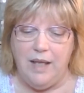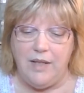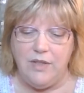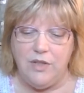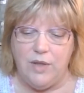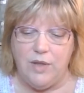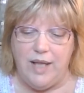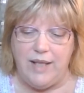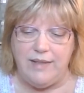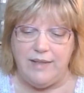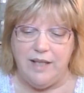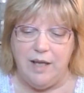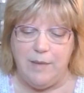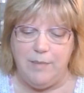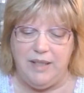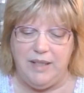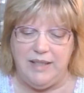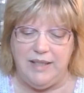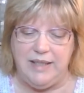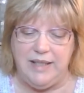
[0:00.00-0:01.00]
so that's
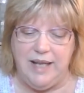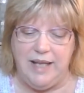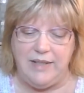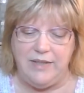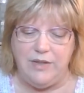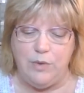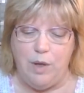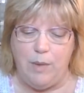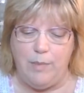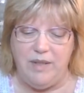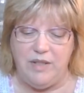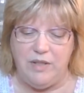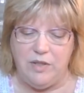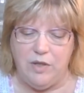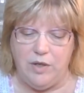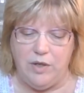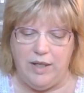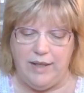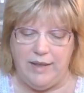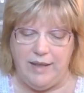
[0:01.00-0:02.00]
coming today, so I'll be
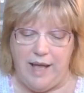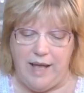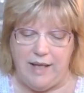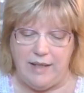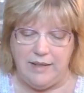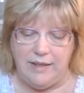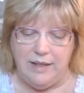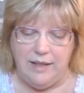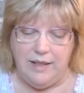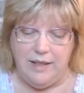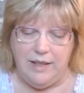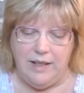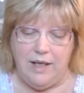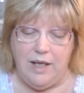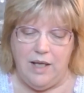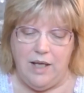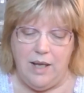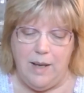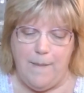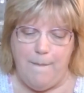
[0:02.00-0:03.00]
starting that
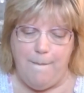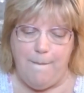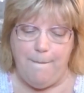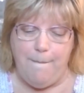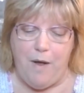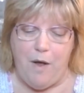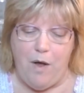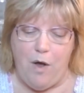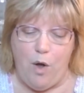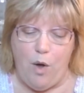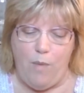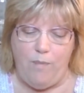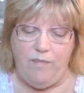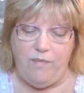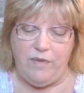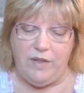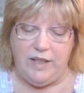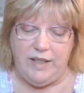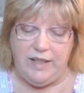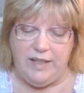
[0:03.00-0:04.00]

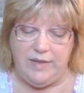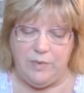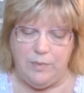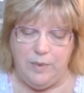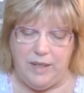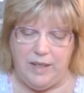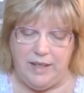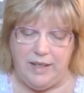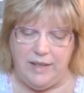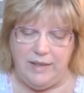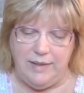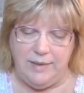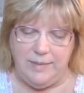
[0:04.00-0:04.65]
hopefully this weekend.